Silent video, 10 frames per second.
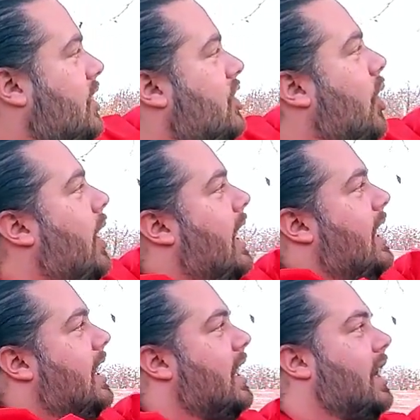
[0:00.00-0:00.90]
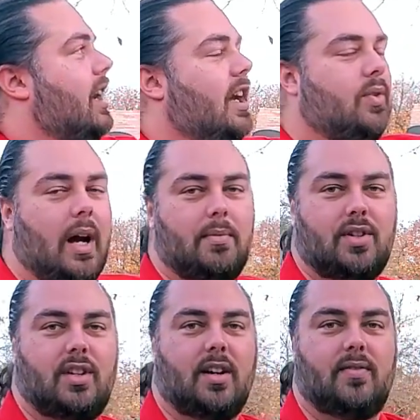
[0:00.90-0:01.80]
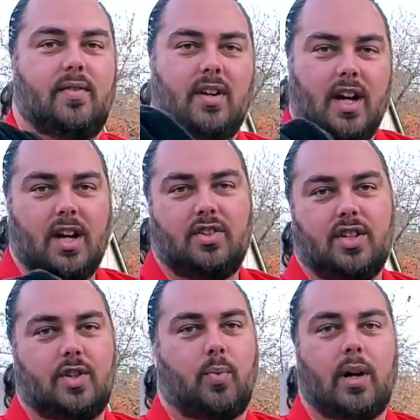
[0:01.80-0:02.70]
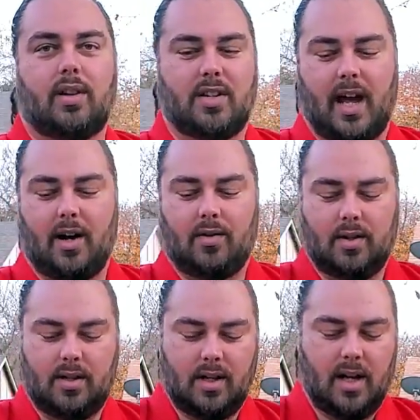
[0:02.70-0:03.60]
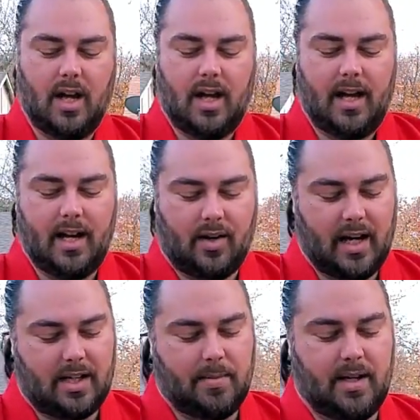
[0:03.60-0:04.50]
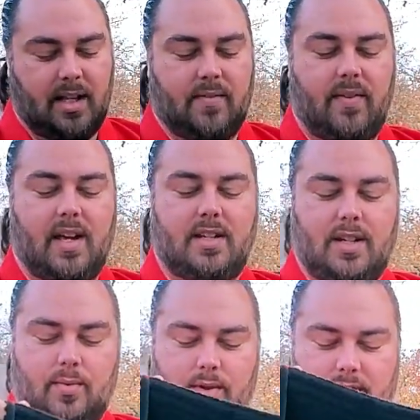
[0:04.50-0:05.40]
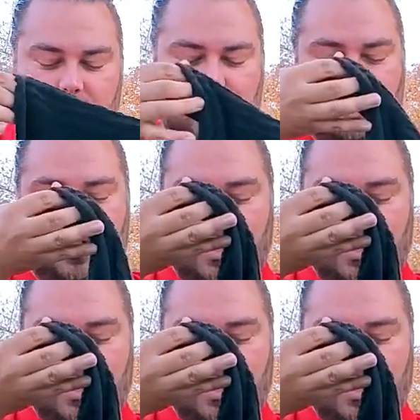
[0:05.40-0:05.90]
go ahead and grab yourself just a regular towel. It don't have to be anything fancy. We're talking just a